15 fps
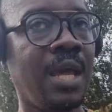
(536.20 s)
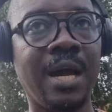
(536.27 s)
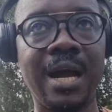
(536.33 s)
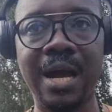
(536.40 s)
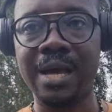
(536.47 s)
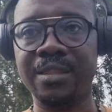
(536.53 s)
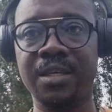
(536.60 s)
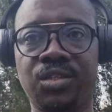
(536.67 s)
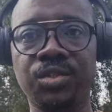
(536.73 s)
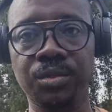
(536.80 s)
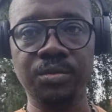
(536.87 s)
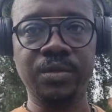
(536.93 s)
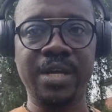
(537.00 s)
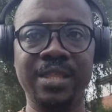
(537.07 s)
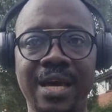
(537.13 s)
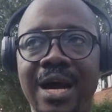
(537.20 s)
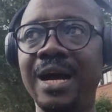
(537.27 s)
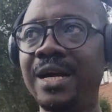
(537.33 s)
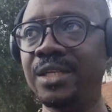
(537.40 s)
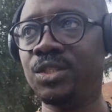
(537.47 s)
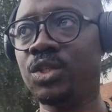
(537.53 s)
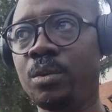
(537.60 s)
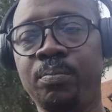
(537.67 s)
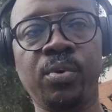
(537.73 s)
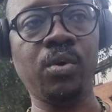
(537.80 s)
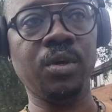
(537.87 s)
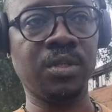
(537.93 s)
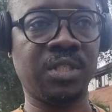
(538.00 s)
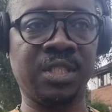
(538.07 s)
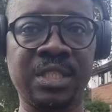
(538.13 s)
other children that I
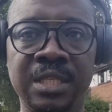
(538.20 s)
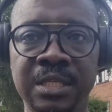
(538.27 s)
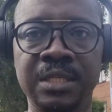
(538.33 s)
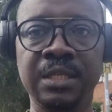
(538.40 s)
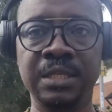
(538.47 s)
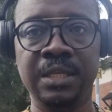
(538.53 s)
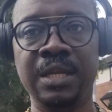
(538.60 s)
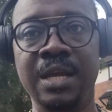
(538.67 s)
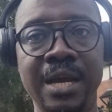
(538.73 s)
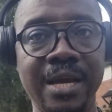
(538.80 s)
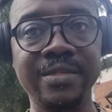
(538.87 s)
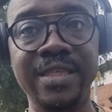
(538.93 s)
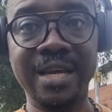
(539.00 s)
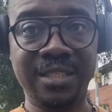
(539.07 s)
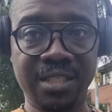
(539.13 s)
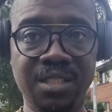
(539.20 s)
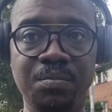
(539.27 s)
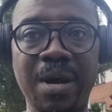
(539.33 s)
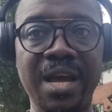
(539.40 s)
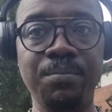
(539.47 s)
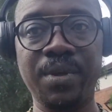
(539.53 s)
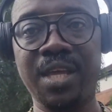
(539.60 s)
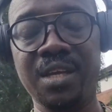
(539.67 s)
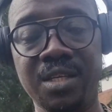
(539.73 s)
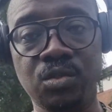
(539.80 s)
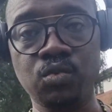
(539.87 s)
support. And that is my biggest